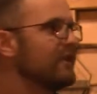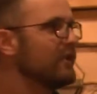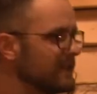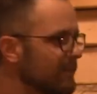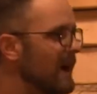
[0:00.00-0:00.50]

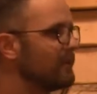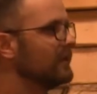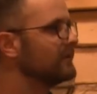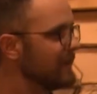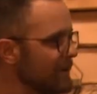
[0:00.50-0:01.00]
read the
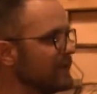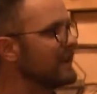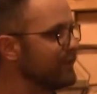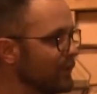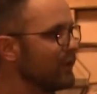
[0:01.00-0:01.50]
Bible every day
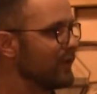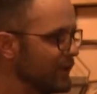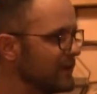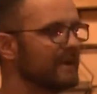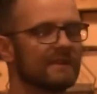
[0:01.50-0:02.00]
for
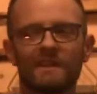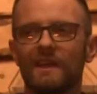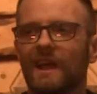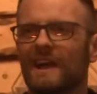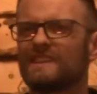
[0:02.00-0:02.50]
30 minutes.
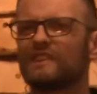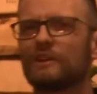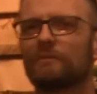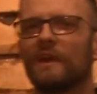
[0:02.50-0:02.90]
I said to him,